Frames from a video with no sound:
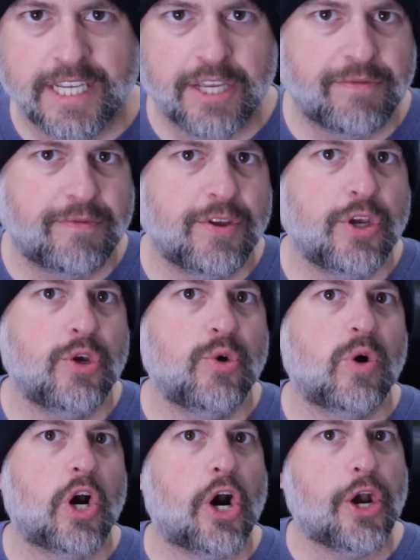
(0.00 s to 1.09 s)
If
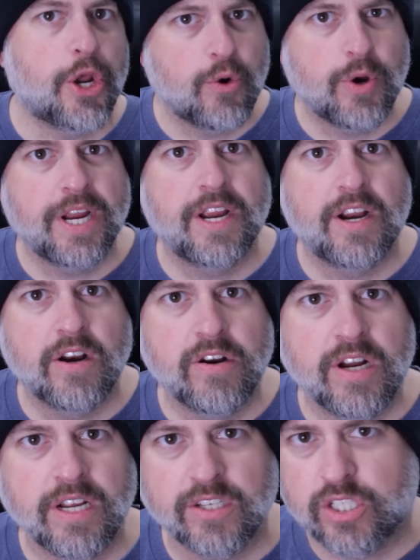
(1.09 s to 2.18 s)
you are new here,